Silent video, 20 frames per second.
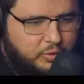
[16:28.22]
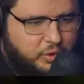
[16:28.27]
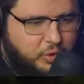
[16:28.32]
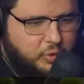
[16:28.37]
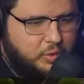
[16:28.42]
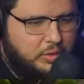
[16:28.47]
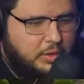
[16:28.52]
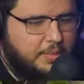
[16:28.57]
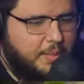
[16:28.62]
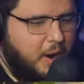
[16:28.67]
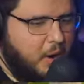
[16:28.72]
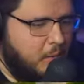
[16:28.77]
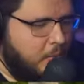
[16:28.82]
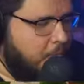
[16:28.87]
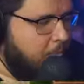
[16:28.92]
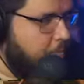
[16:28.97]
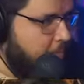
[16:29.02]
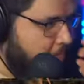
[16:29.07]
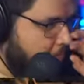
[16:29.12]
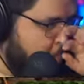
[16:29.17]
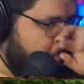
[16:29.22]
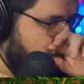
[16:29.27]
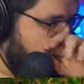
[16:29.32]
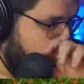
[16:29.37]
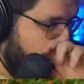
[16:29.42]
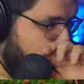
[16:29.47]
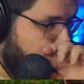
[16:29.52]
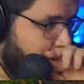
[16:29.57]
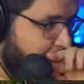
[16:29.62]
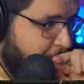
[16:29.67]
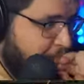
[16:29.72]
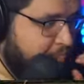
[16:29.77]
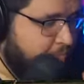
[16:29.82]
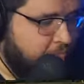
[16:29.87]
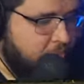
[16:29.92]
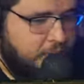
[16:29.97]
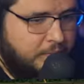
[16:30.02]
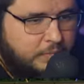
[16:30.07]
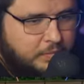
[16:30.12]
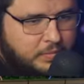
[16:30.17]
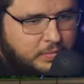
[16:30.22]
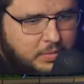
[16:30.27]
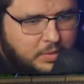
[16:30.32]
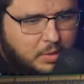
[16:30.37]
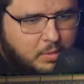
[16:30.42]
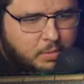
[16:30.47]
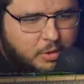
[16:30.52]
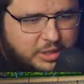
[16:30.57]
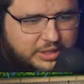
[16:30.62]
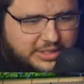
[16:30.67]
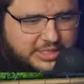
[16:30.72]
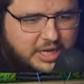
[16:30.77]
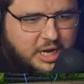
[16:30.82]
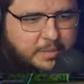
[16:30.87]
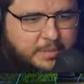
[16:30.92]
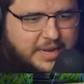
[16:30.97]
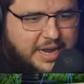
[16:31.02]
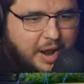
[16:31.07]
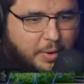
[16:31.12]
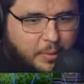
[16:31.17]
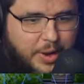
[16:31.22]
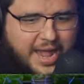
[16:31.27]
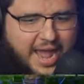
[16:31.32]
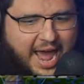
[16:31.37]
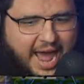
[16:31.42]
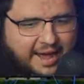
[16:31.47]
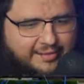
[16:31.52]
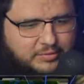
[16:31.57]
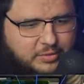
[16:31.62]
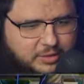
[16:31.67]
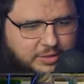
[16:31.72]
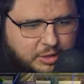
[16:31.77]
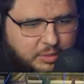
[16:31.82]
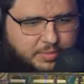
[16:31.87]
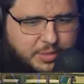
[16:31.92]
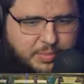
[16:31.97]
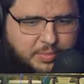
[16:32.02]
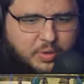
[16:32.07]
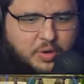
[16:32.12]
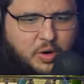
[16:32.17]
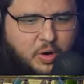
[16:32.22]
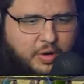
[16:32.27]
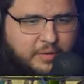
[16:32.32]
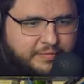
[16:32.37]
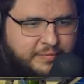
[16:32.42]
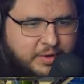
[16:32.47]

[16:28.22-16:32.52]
dude. Come on. Mm-hmm. Mm-hmm. The merge is coming out. We have to tell people no. If